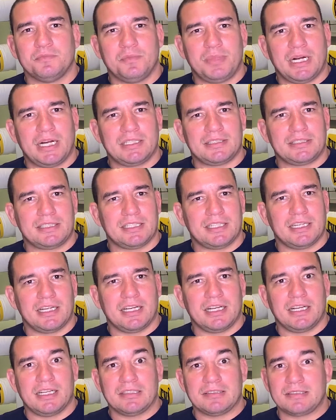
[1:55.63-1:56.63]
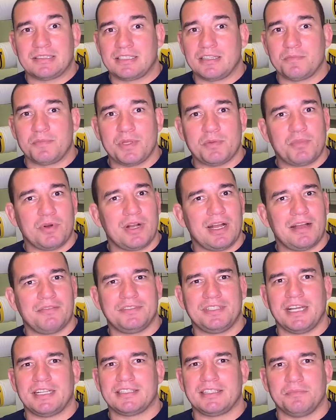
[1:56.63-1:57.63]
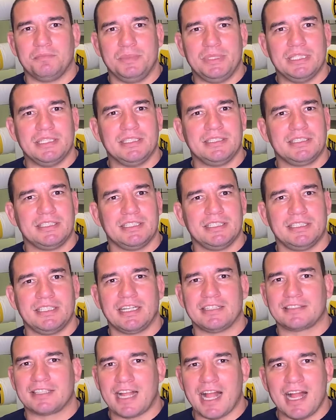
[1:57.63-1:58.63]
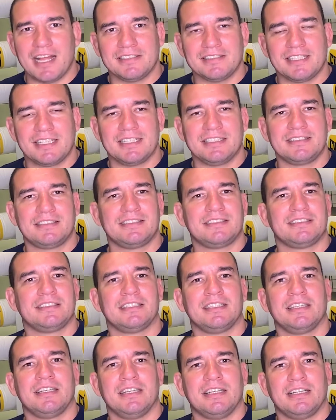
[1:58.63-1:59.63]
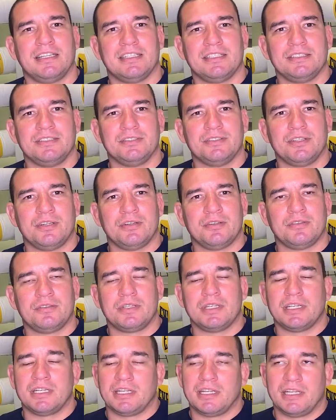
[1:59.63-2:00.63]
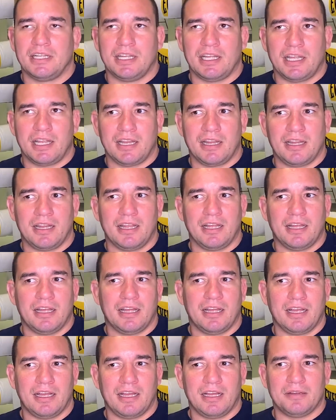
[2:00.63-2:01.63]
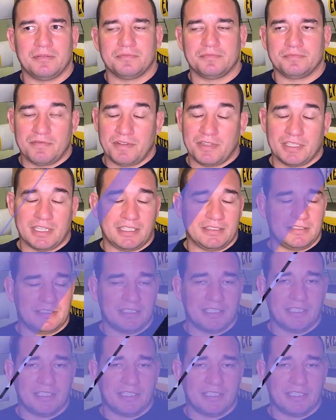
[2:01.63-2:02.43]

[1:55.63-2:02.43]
But some people have that ability, that kindness, you know, and I think that's